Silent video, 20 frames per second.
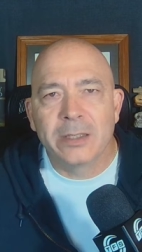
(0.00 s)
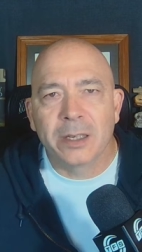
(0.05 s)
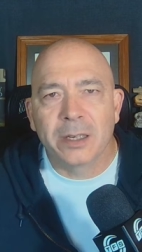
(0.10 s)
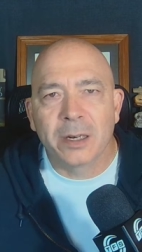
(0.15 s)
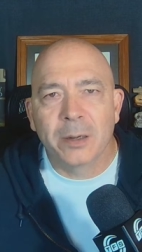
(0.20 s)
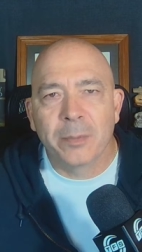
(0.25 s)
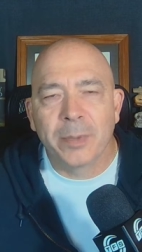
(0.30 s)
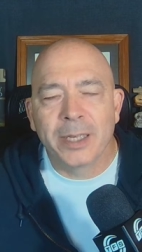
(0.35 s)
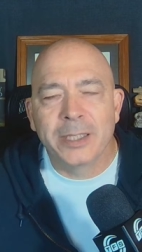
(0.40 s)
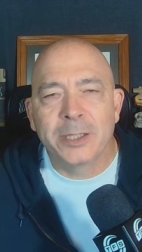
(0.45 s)
I'm
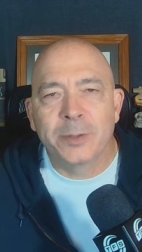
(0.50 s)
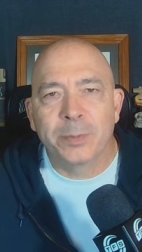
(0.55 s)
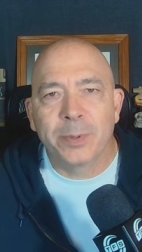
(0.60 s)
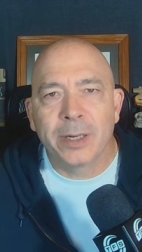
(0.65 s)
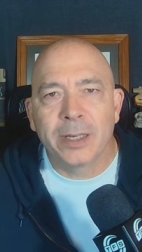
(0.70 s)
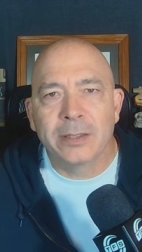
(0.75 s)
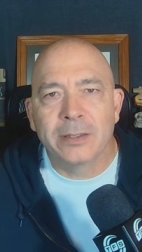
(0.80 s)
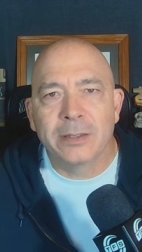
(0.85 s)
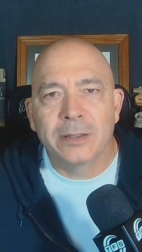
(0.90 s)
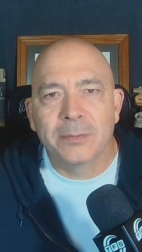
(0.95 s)
going to bench
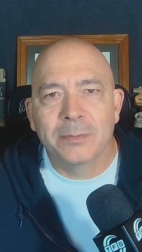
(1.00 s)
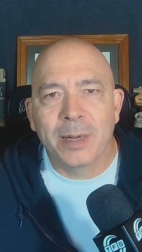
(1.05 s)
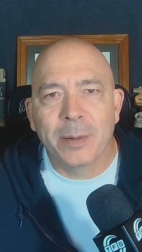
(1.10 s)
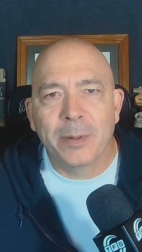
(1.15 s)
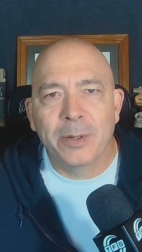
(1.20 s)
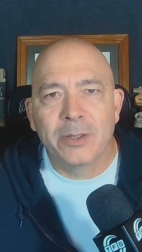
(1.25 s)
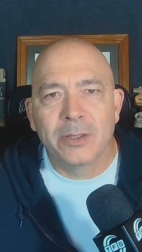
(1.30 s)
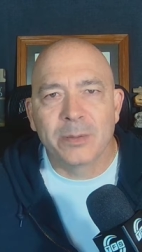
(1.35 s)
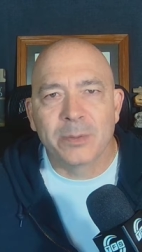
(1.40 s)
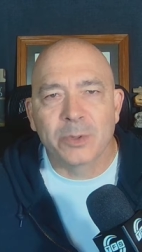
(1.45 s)
press and maybe
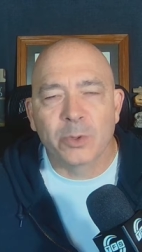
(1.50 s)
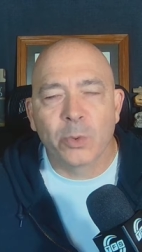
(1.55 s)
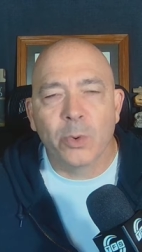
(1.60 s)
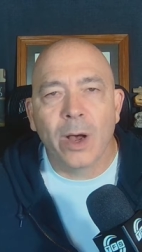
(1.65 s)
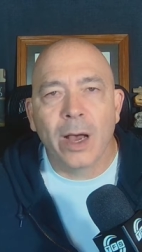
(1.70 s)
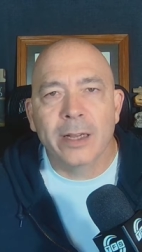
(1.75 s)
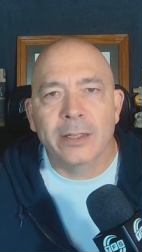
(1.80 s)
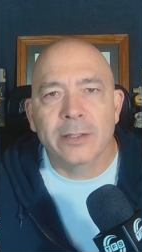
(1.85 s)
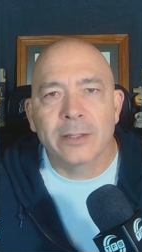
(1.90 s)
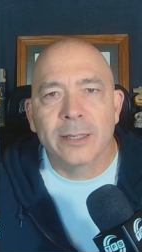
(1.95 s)
do some
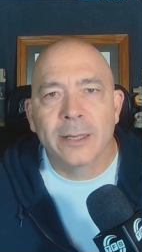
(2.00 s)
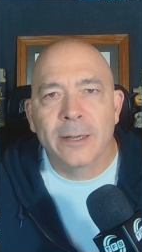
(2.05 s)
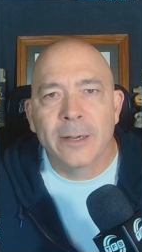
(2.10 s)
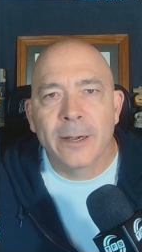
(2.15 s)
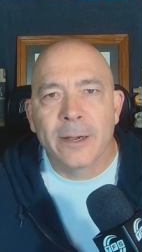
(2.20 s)
squats